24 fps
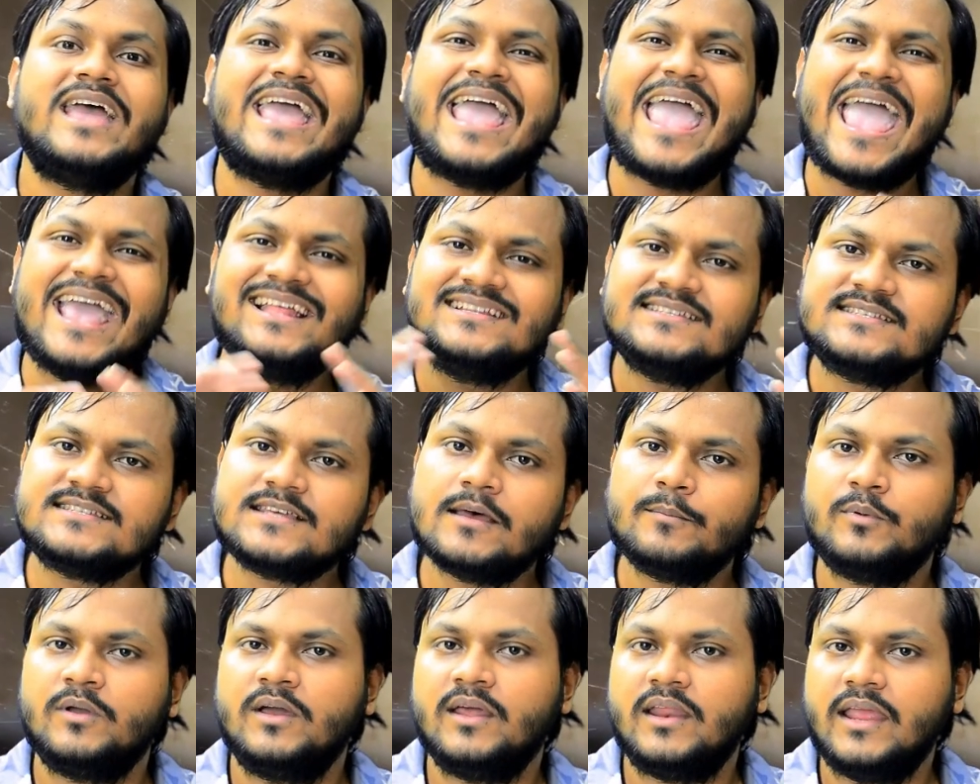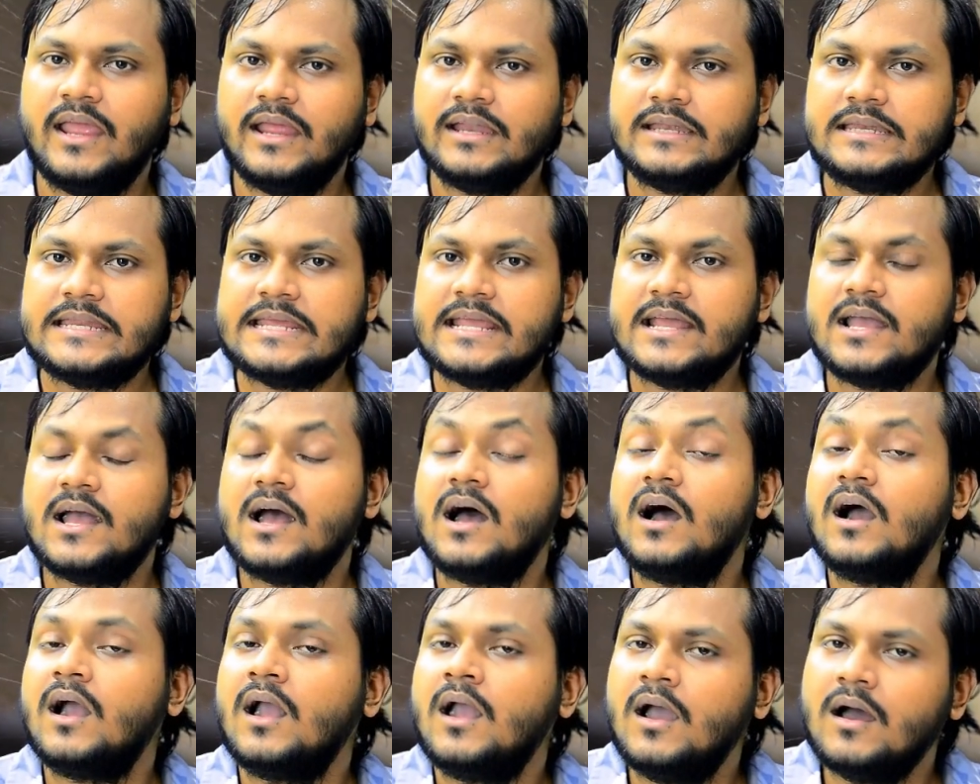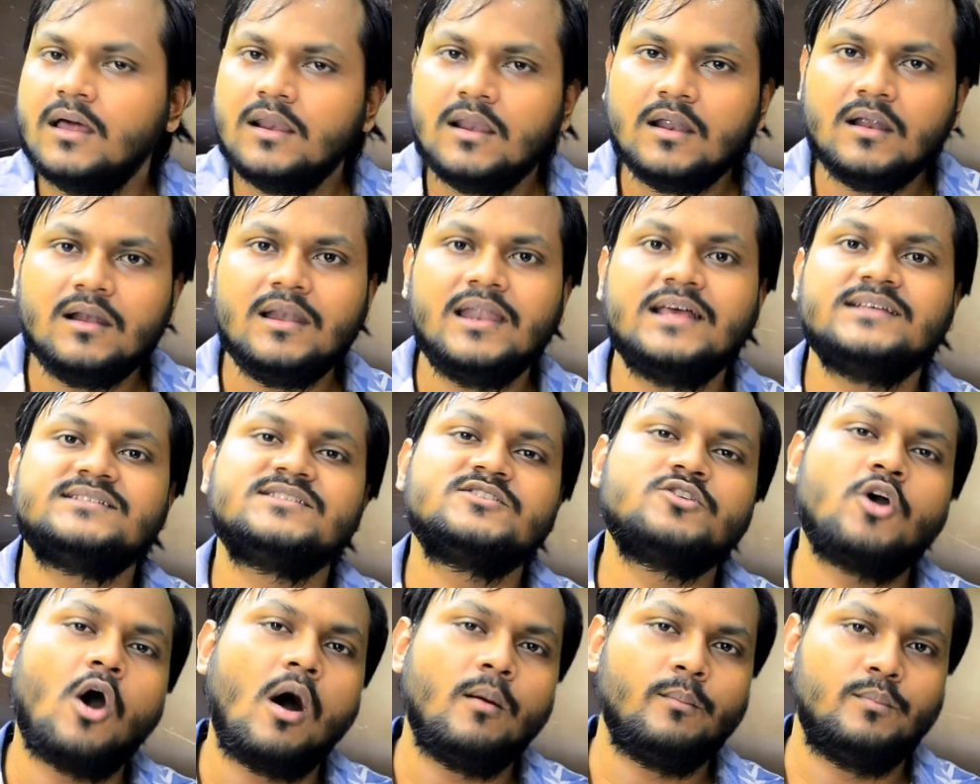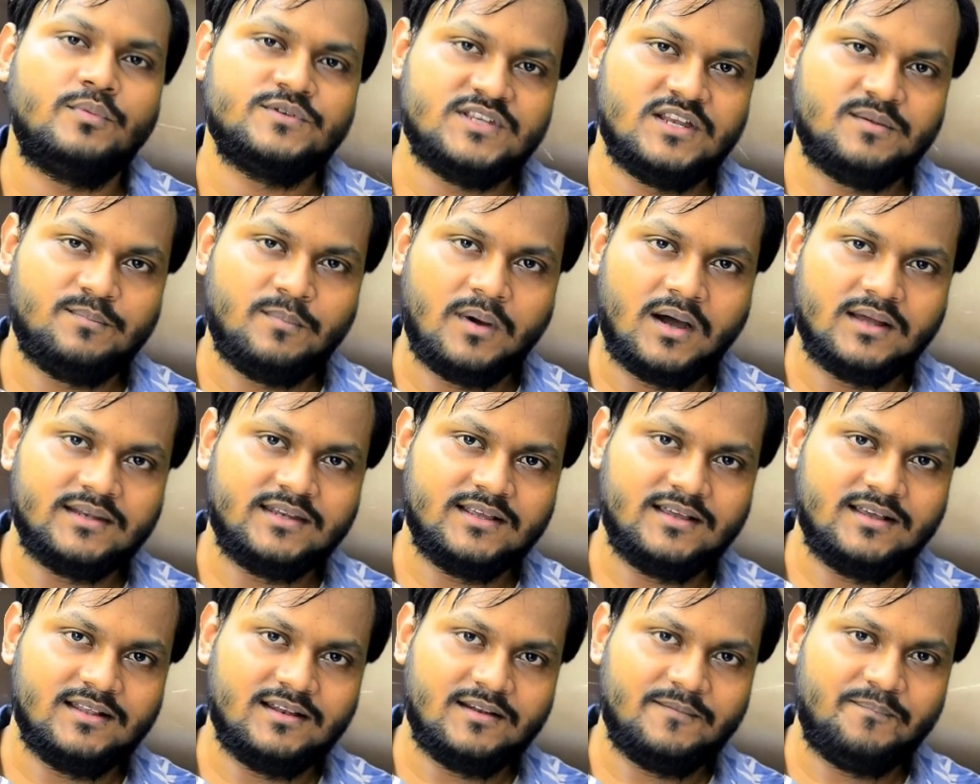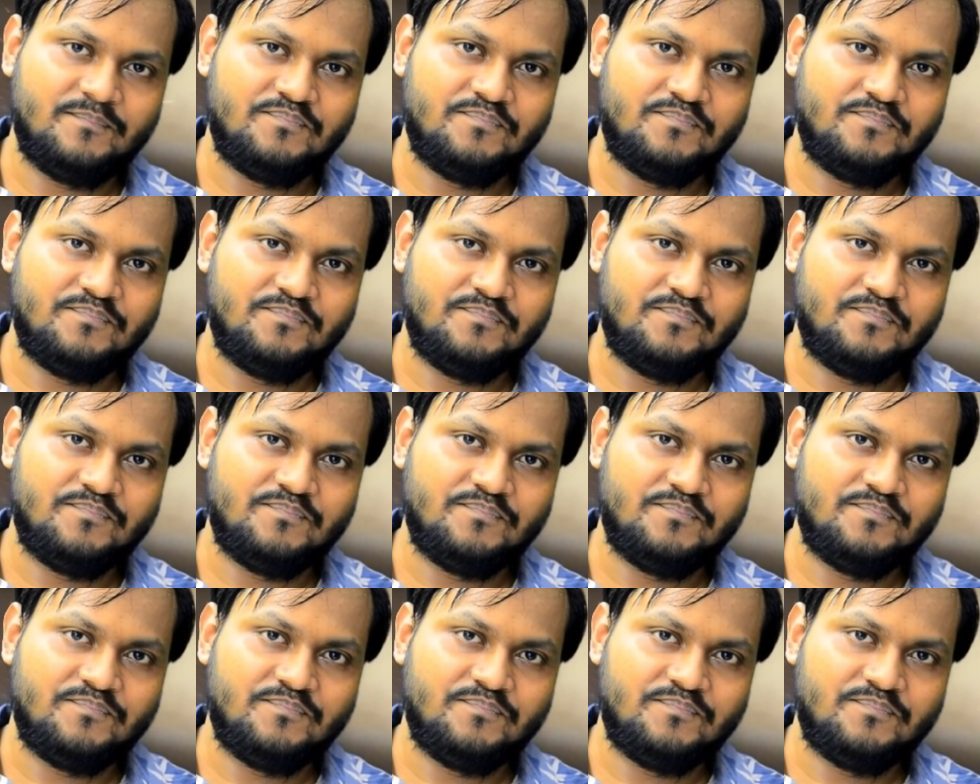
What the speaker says: ends up creating a colorless composite particle.